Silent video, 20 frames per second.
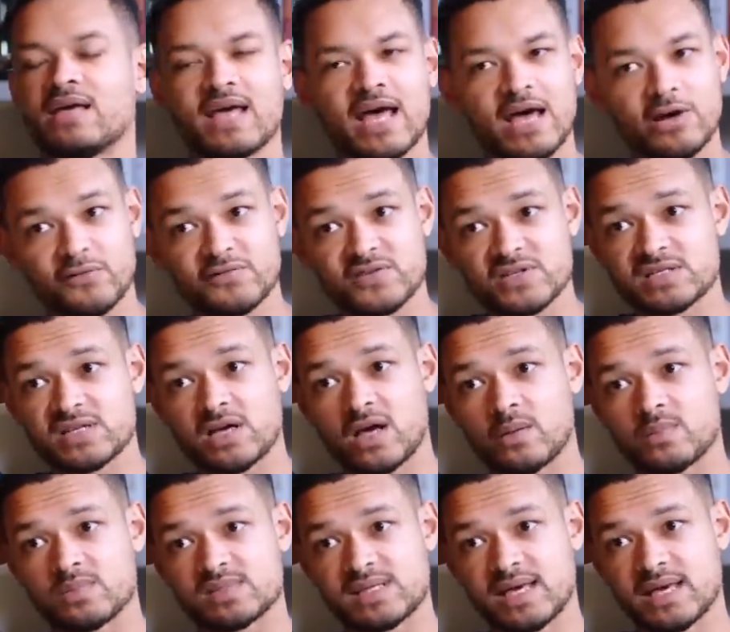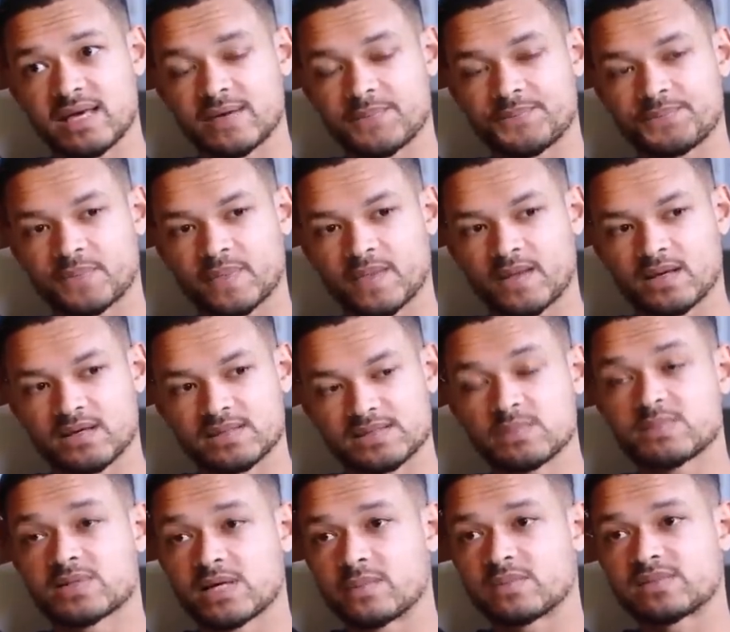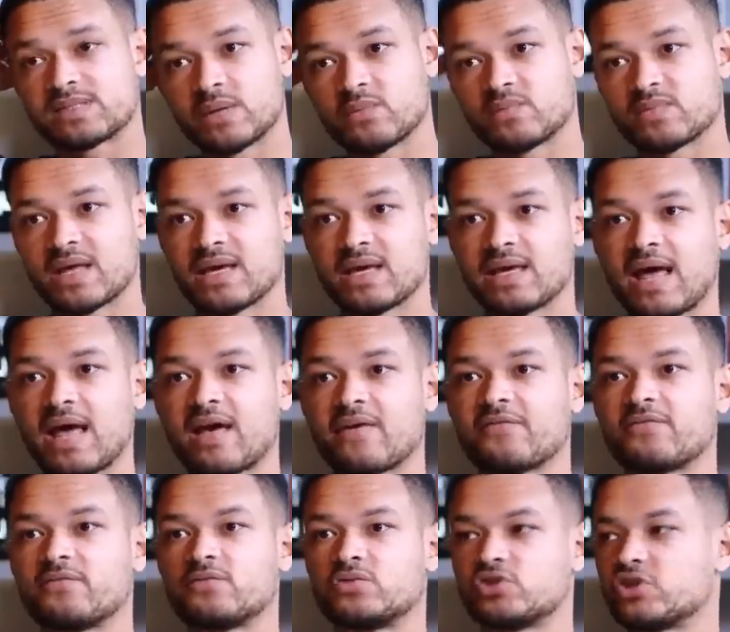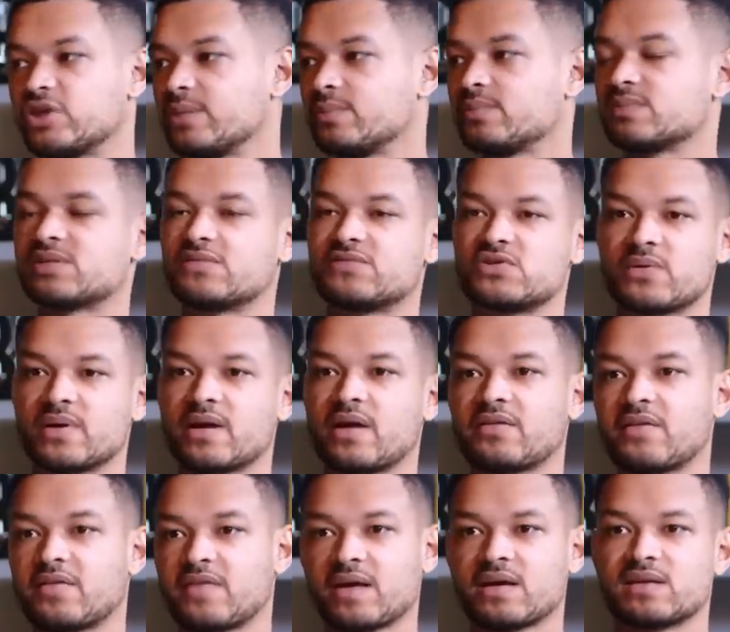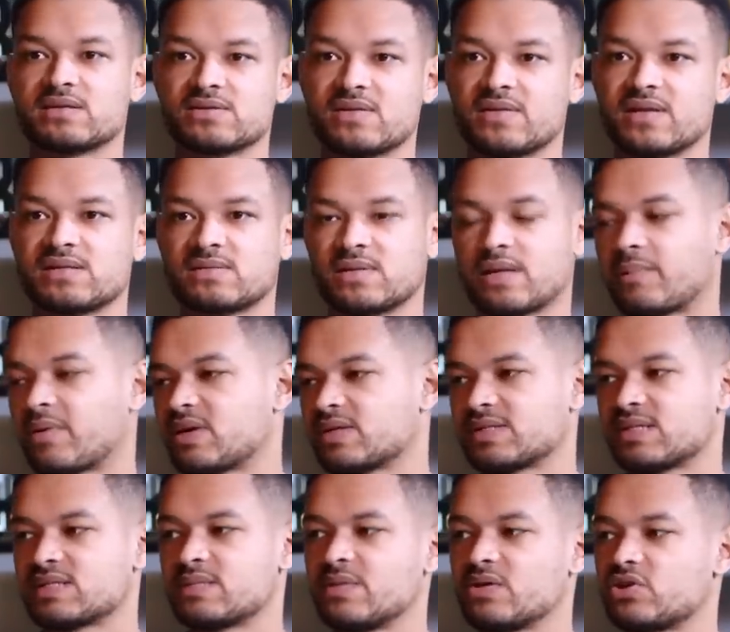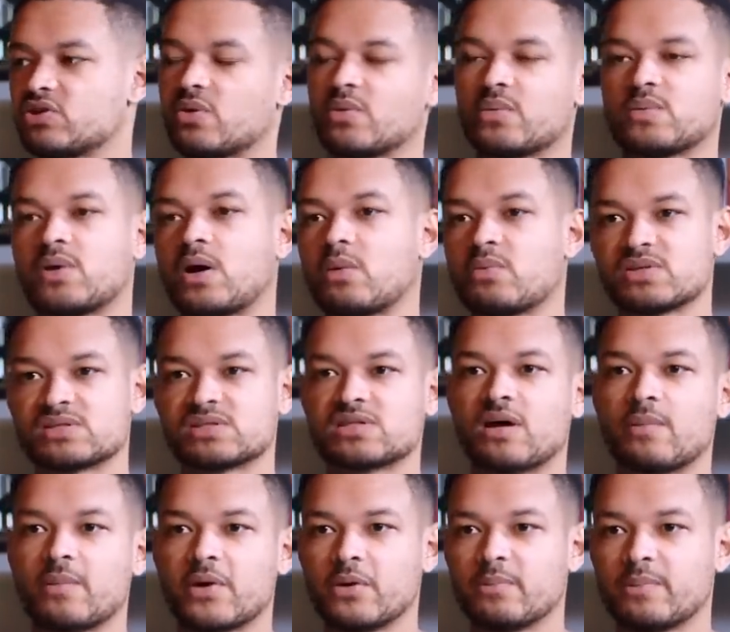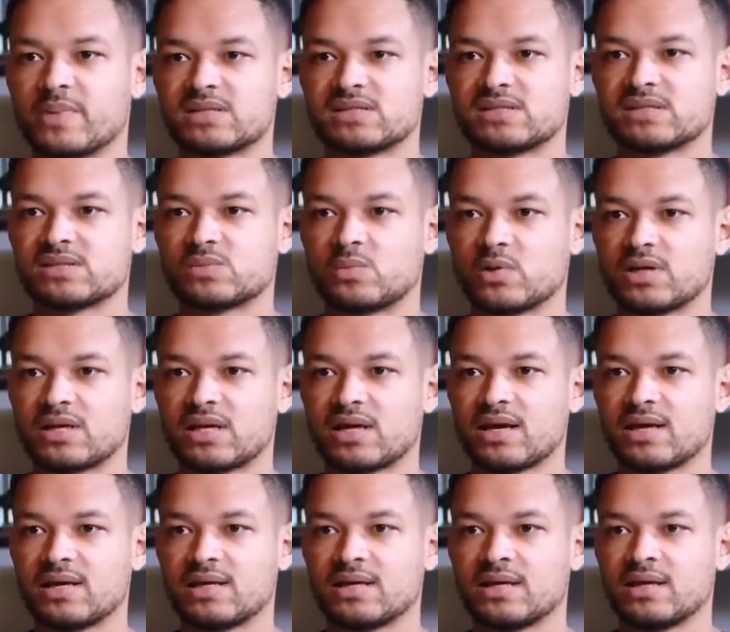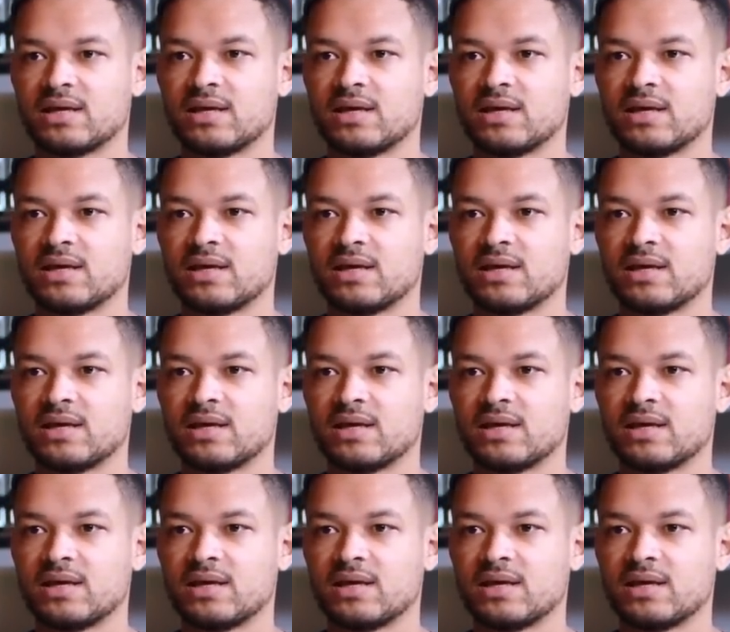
And oftentimes they have dreams of doing other things. So mm-hmm. they might say to me, do you know, I want to start my own business one day.